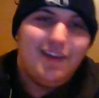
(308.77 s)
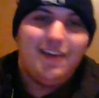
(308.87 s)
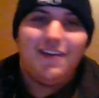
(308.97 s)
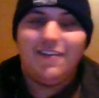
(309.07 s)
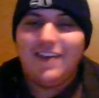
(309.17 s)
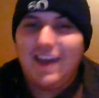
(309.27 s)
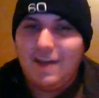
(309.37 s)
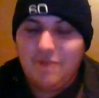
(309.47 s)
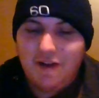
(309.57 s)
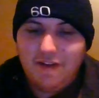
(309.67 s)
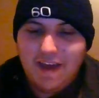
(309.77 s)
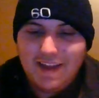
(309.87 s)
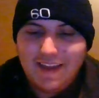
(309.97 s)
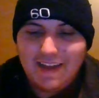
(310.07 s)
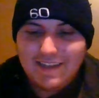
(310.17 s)
Okay, bro,
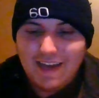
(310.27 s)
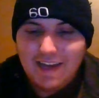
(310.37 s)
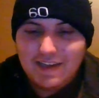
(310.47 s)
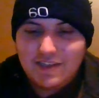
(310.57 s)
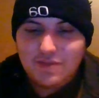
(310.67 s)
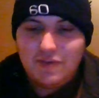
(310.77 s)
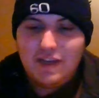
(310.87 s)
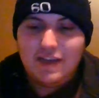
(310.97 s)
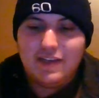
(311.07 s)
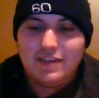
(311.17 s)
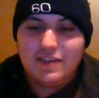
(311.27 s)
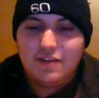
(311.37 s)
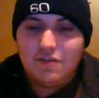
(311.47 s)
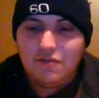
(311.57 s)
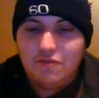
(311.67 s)
that's kind of sweet because
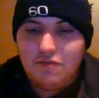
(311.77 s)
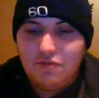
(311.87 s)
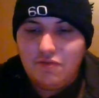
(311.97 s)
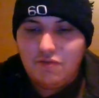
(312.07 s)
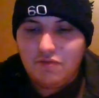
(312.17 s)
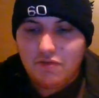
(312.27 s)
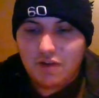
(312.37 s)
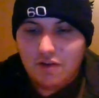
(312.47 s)
ooh,